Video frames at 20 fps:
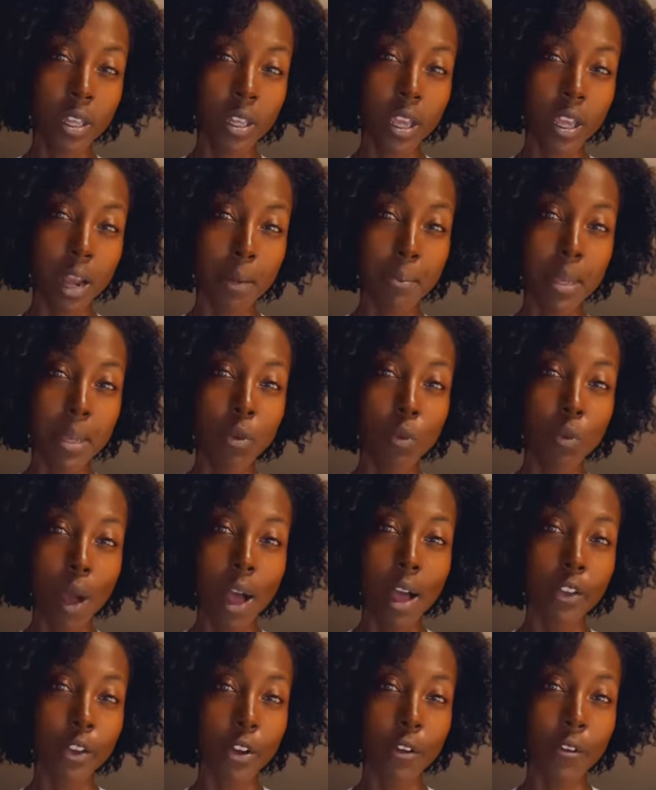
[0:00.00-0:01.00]
and
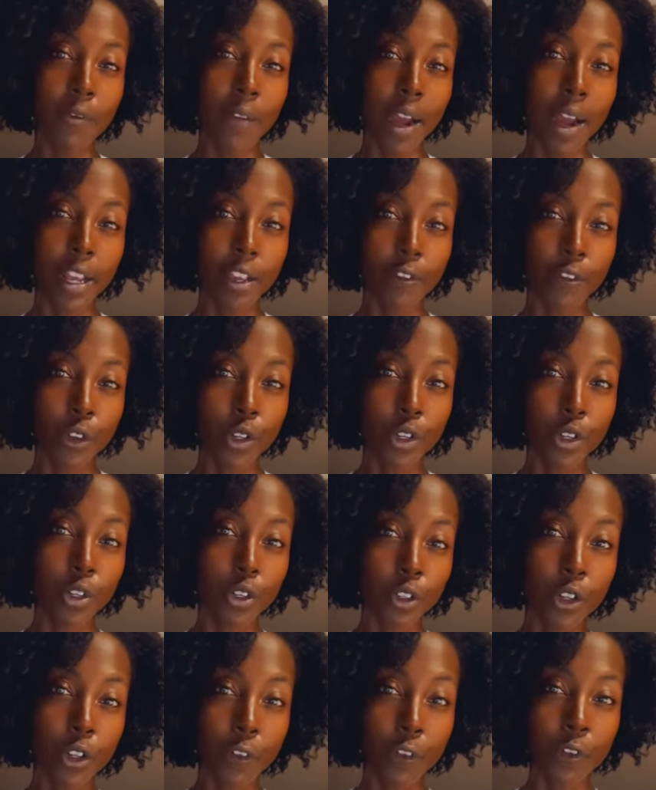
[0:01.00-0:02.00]
meanwhile you're fighting for your,
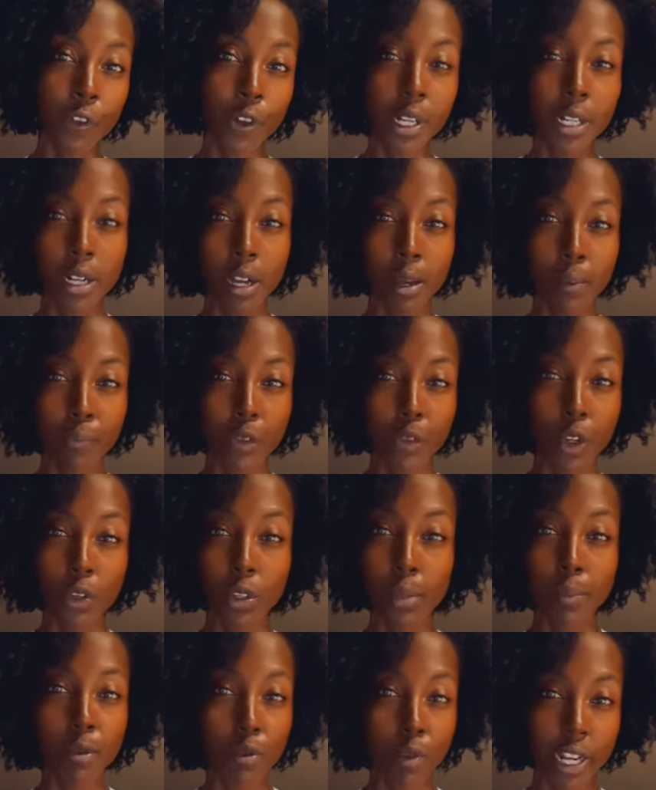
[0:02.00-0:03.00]
your freedom, your
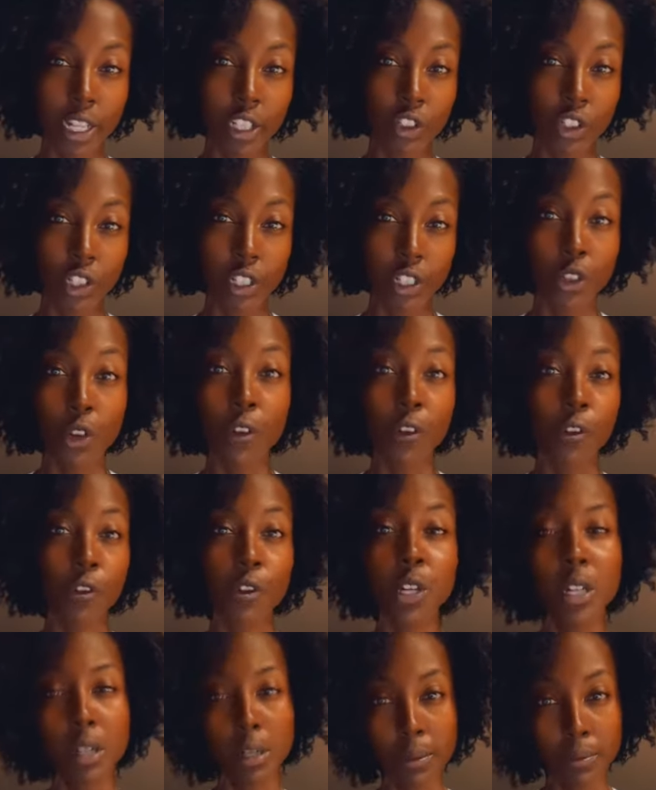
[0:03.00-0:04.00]
liberation, and your
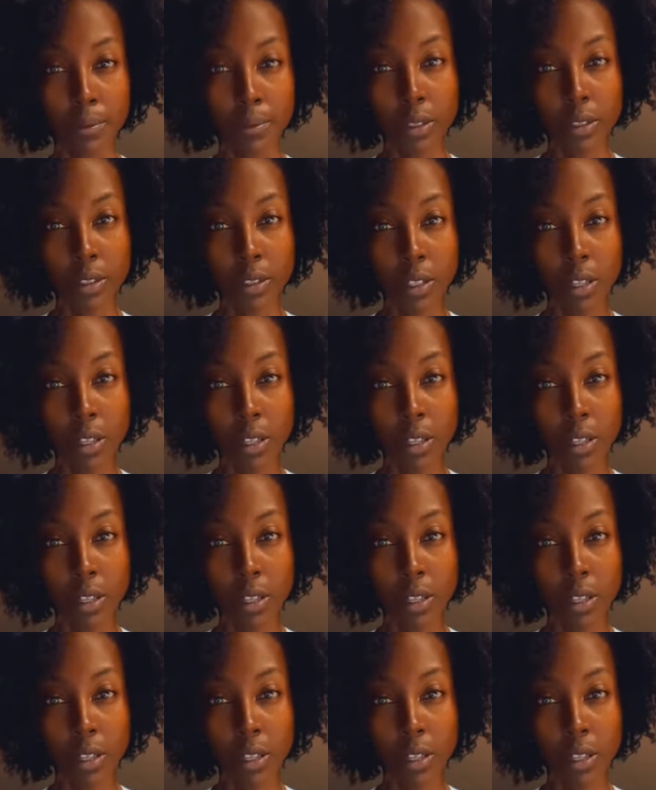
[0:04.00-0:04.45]
freedoms.